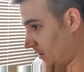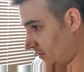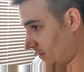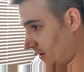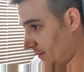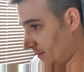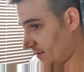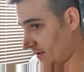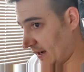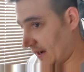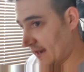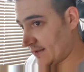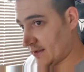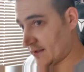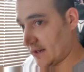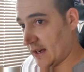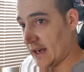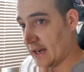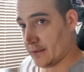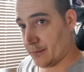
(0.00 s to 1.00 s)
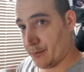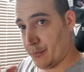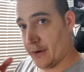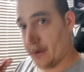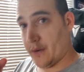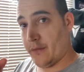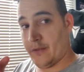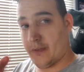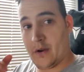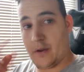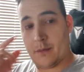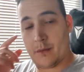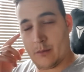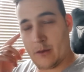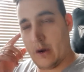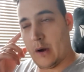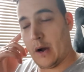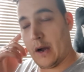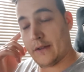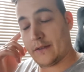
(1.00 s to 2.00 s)
Just upstairs because I had to print off a couple
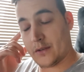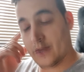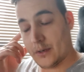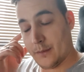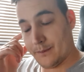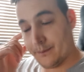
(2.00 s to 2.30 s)
of. Well, I